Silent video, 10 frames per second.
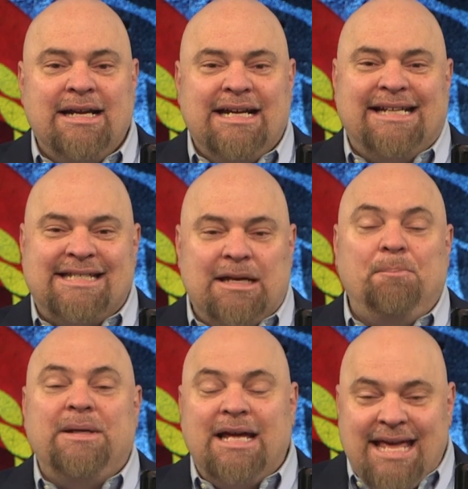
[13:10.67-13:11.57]
It's
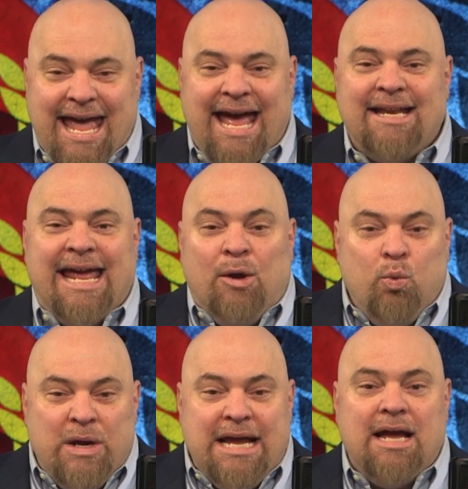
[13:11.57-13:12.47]
simply, again, a
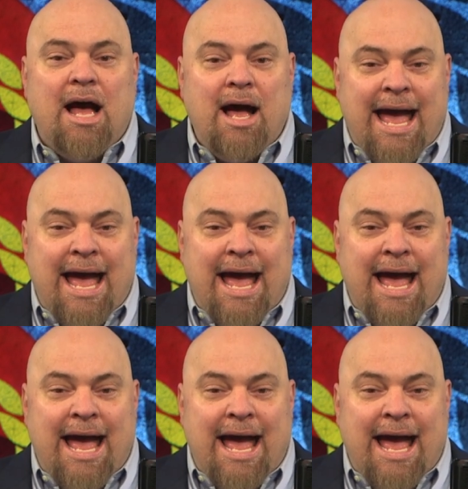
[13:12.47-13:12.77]
weak